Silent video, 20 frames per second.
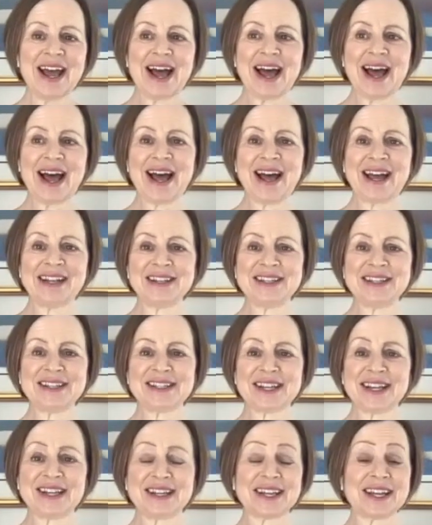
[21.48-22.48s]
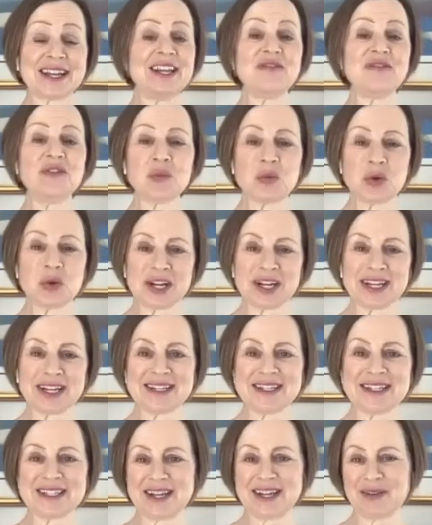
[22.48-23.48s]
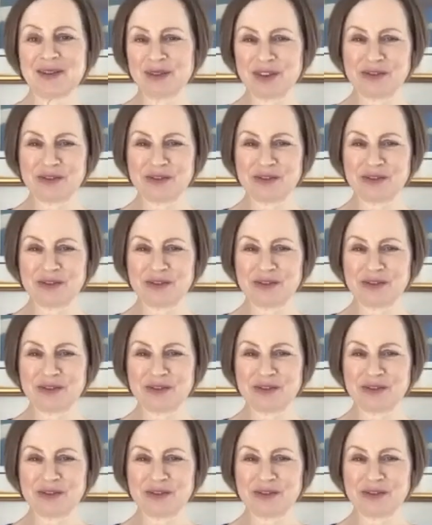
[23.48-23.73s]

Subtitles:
and it can even work in terms